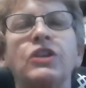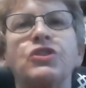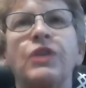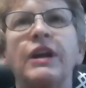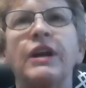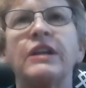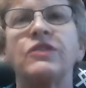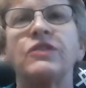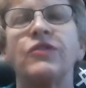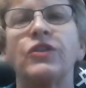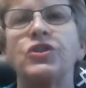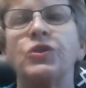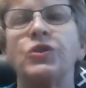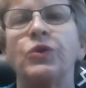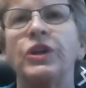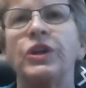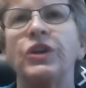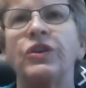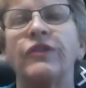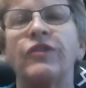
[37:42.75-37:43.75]
transfer to
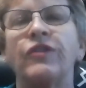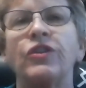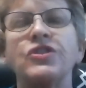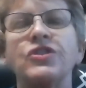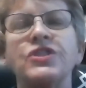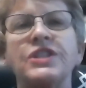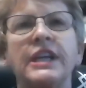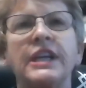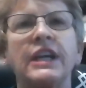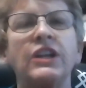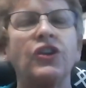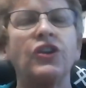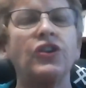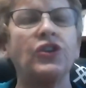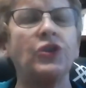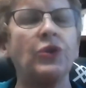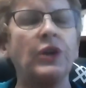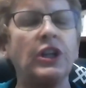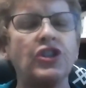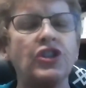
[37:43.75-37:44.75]
a university and you're
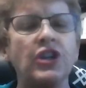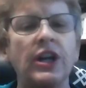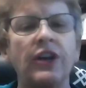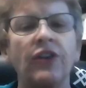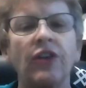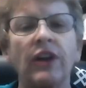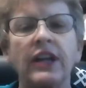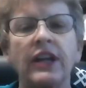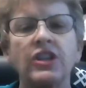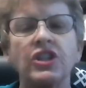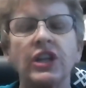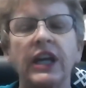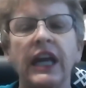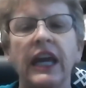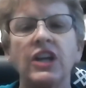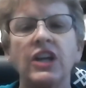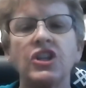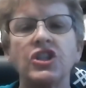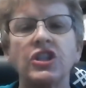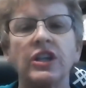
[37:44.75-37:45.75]
doing general
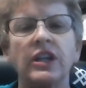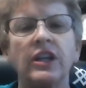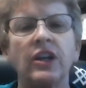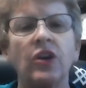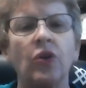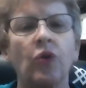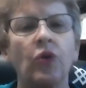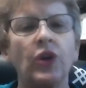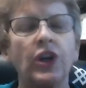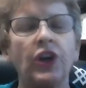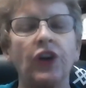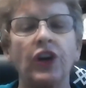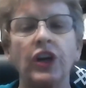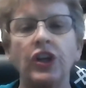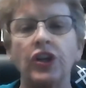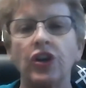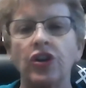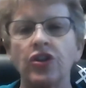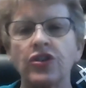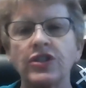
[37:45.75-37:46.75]
education, or you're a
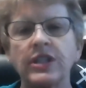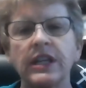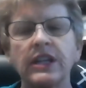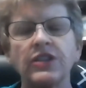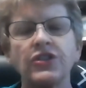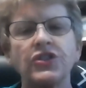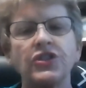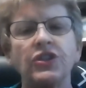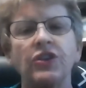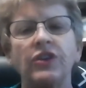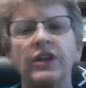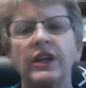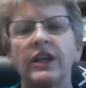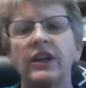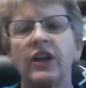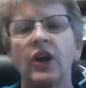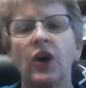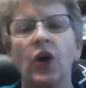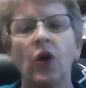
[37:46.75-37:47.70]
nursing student,